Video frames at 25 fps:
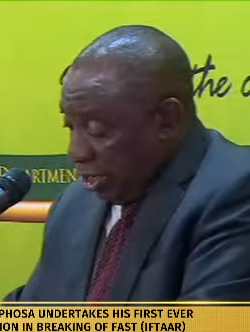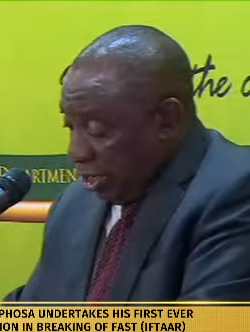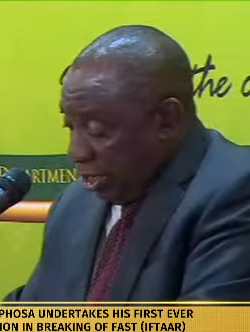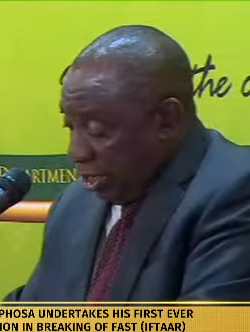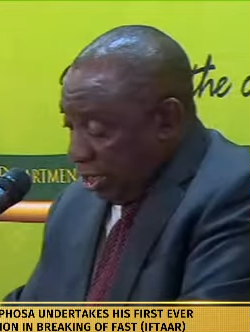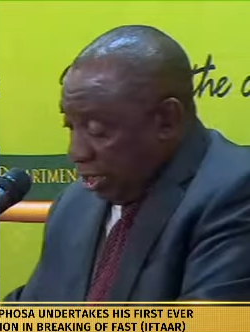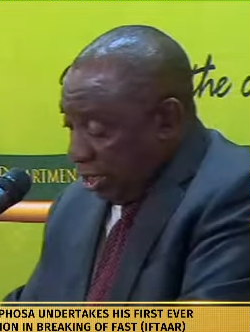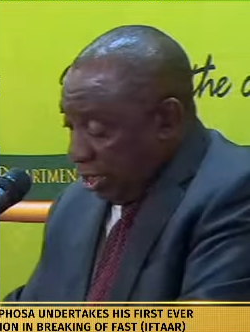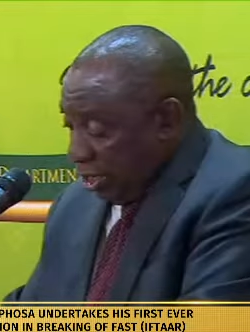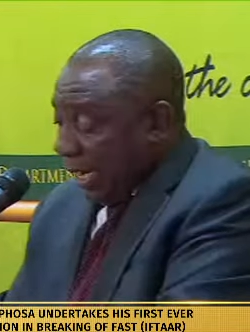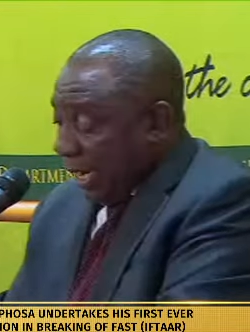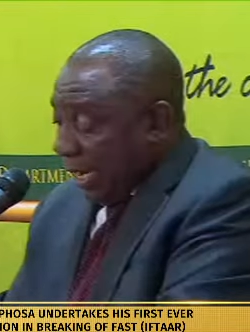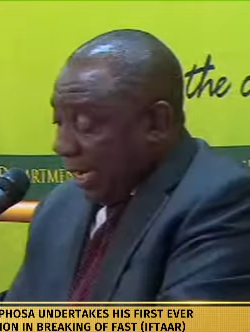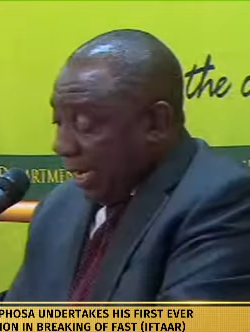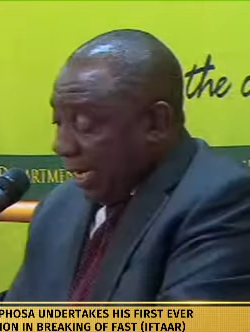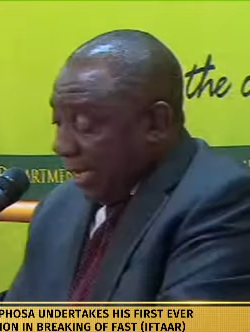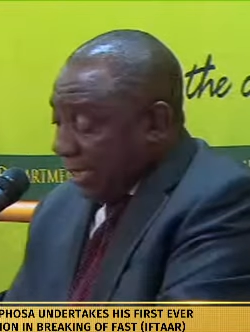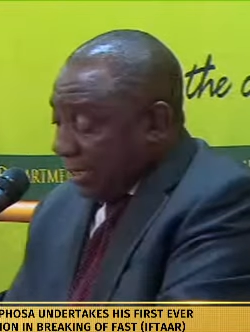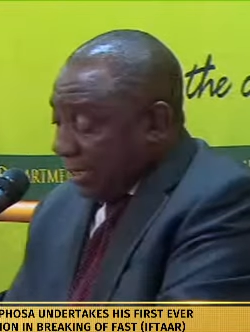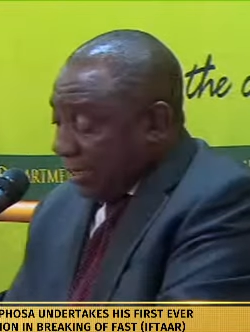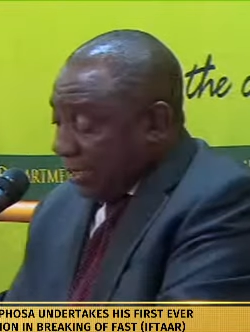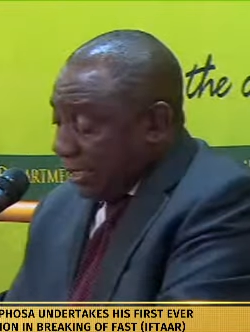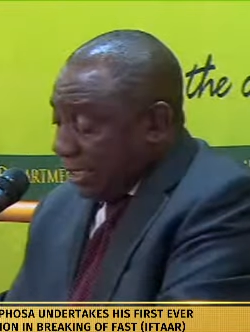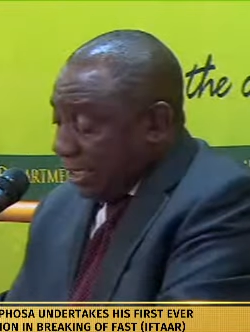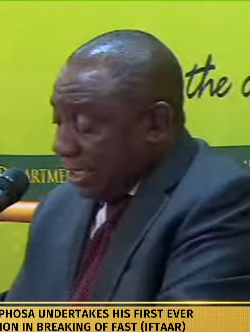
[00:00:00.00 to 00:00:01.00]
the
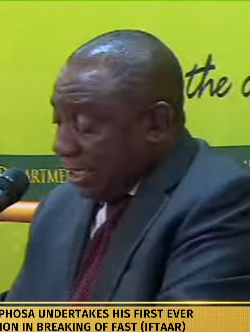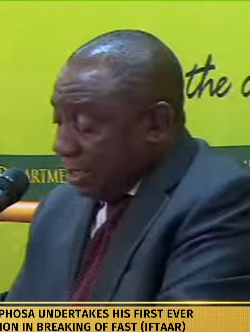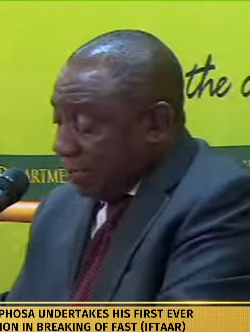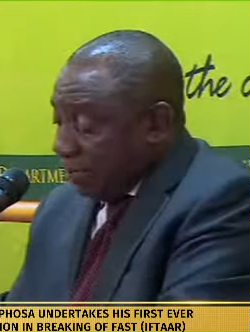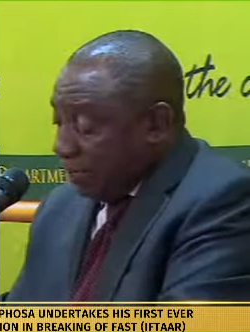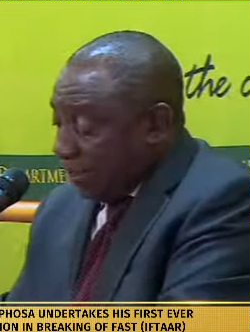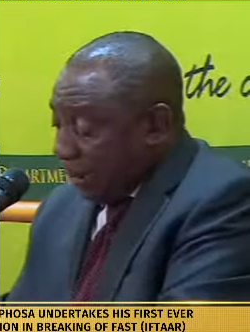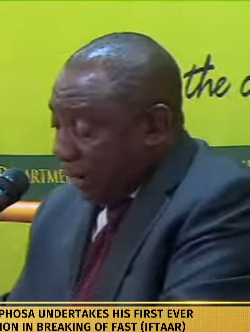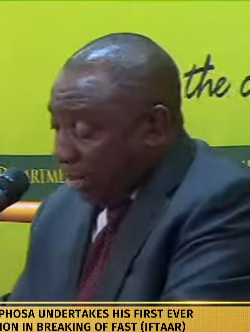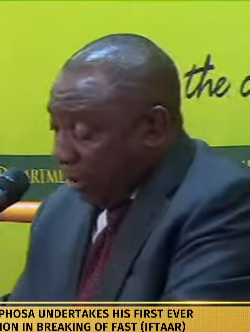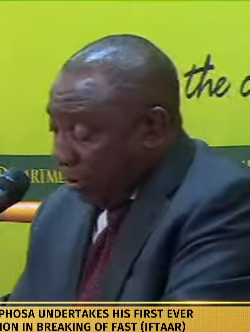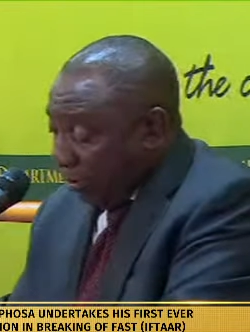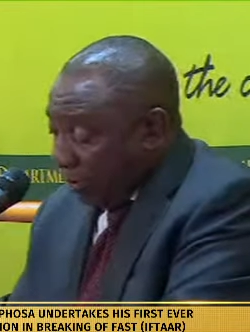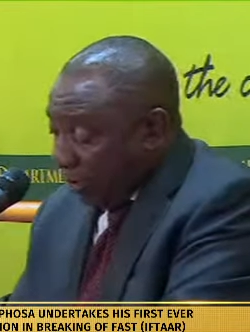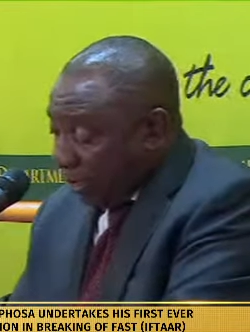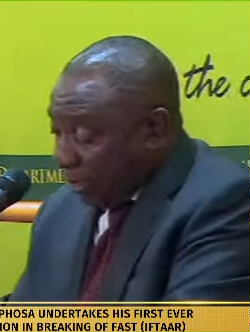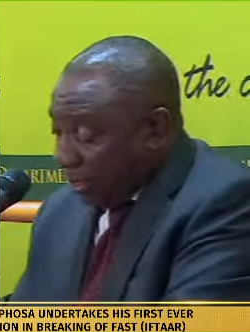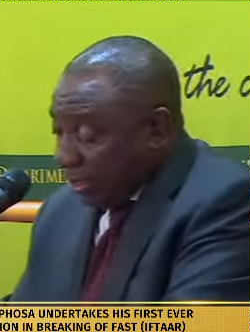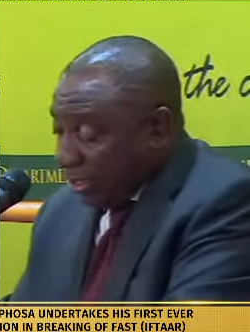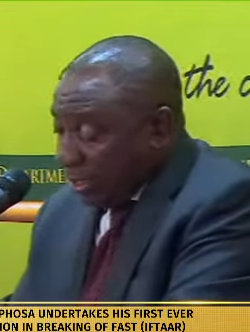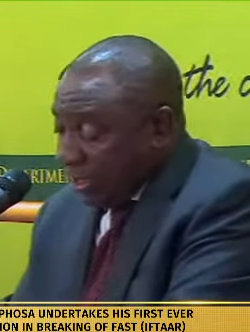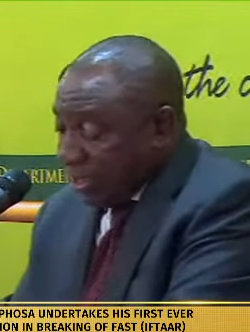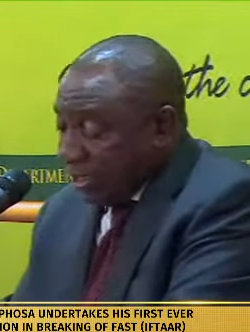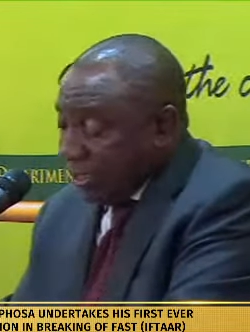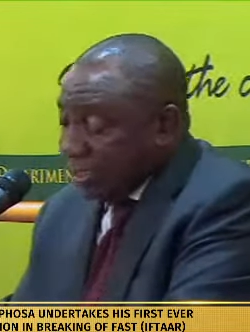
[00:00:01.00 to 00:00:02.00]
ANC's
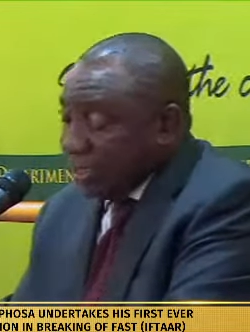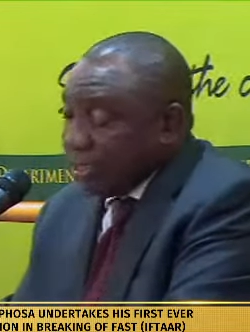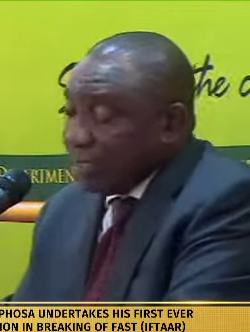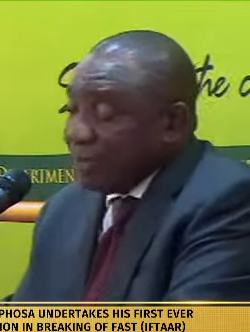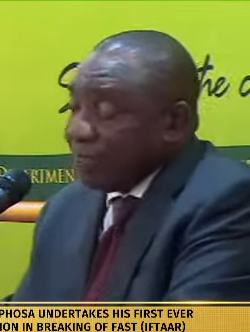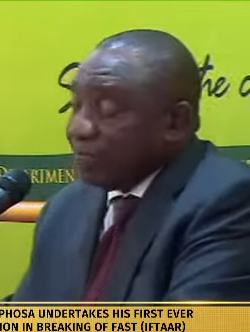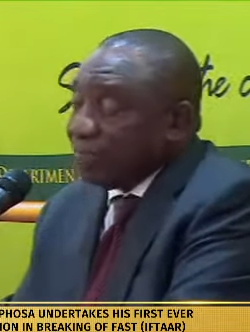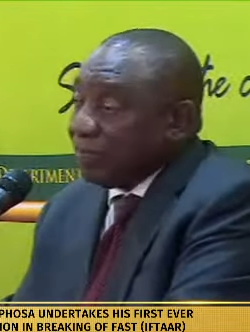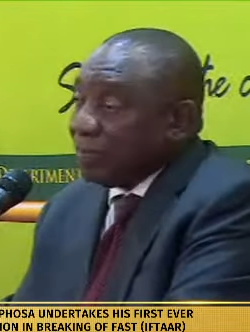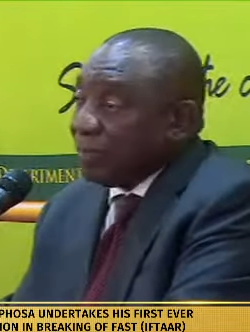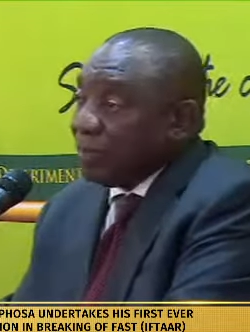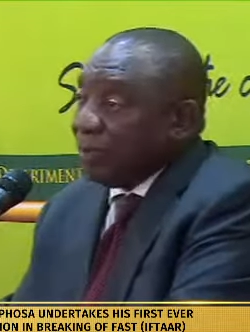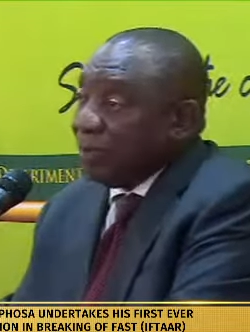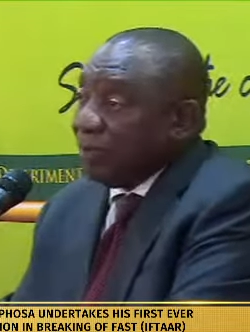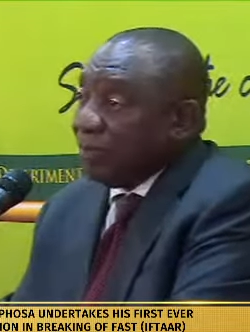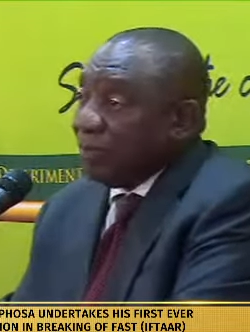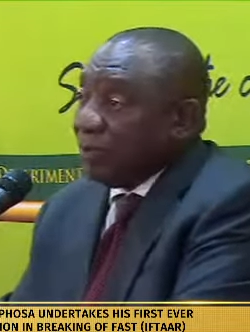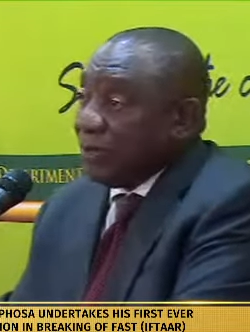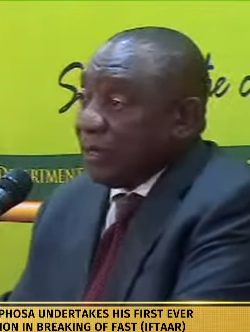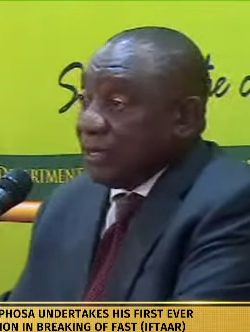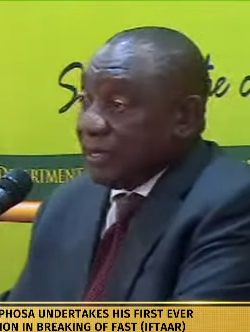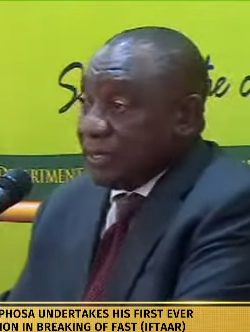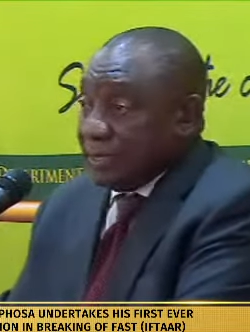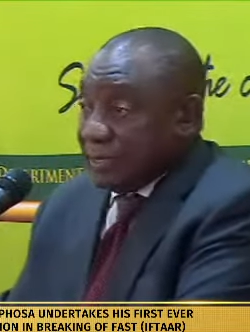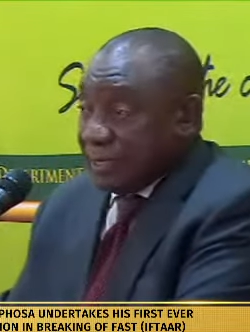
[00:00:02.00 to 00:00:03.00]
priorities
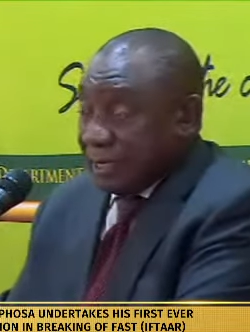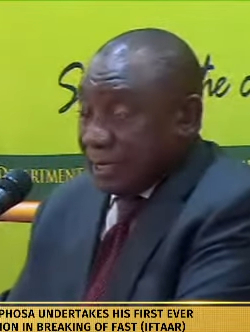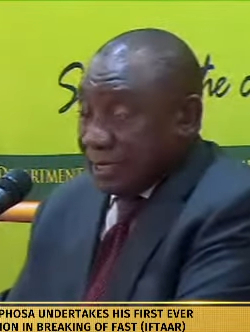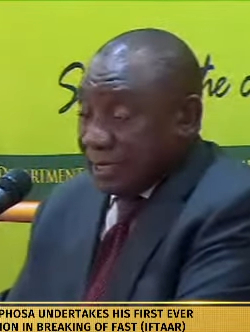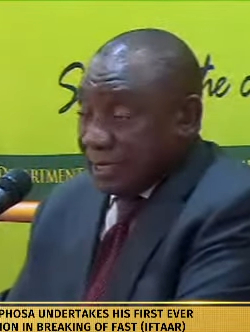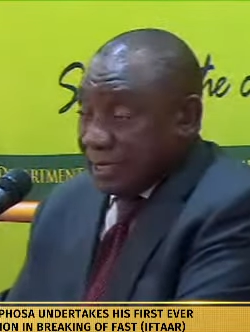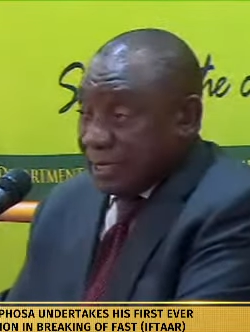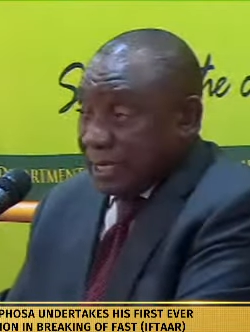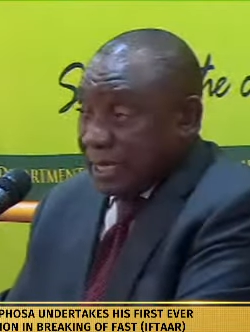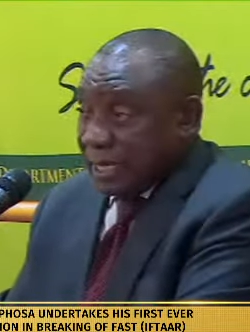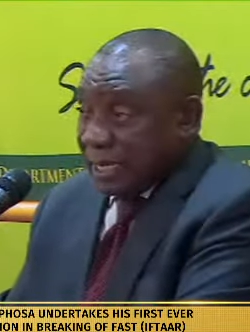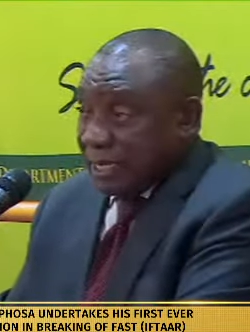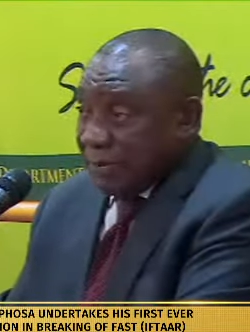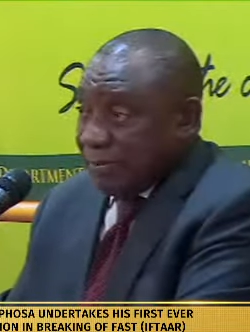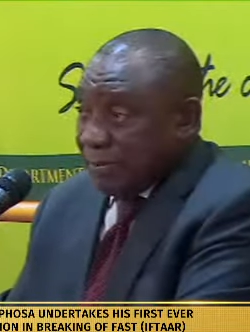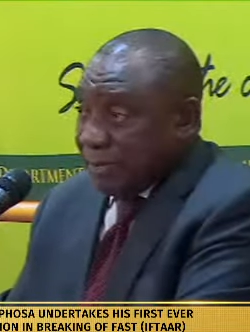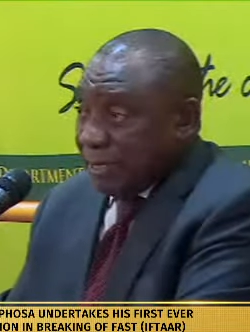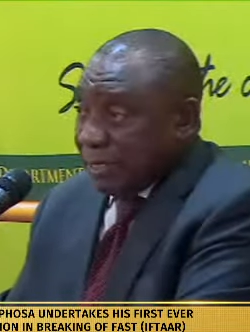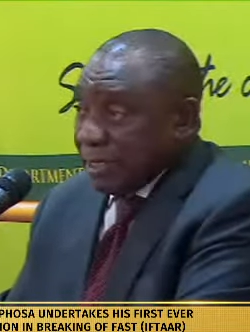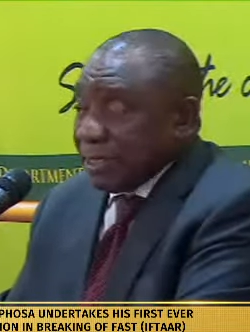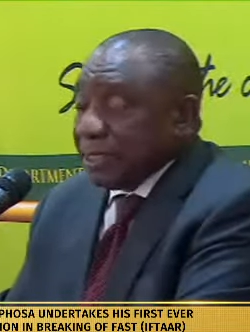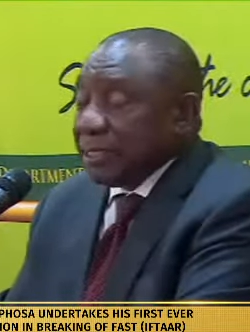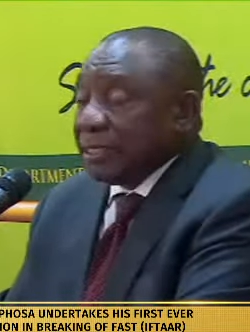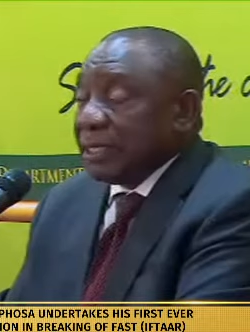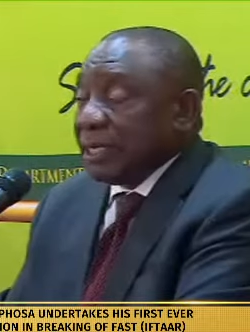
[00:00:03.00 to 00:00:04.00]
for the 6th
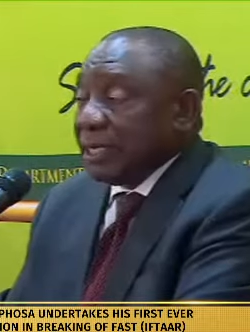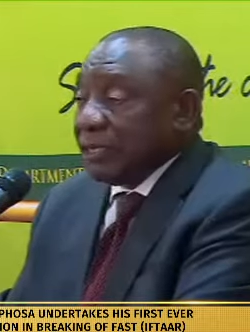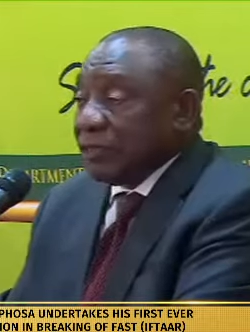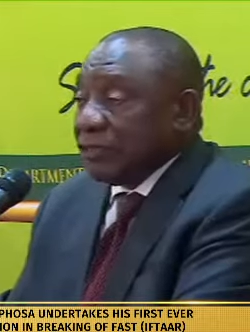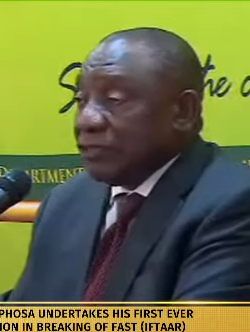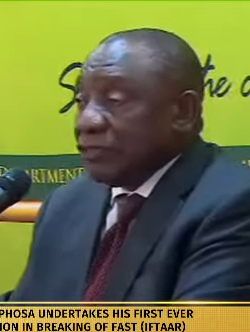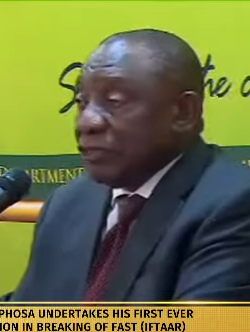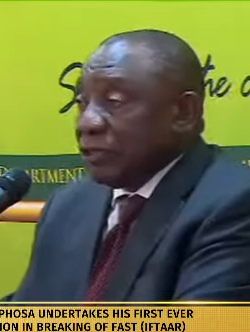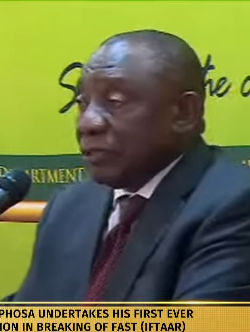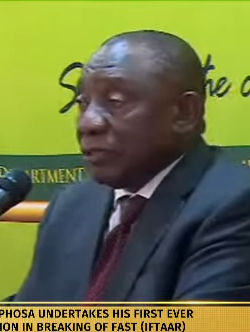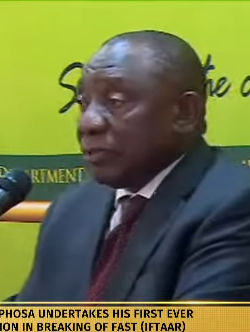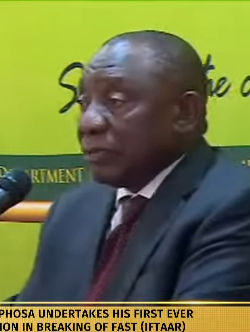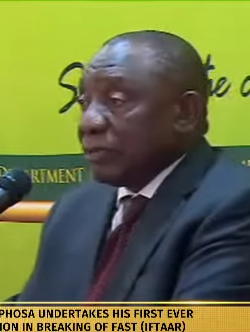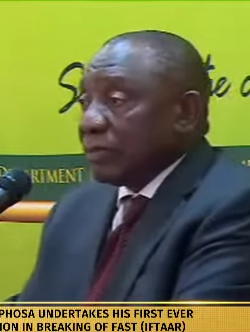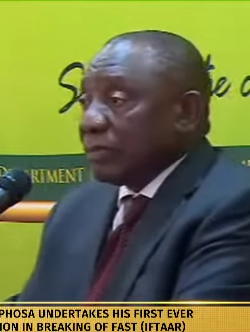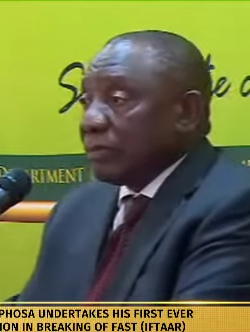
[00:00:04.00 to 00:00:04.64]
administration.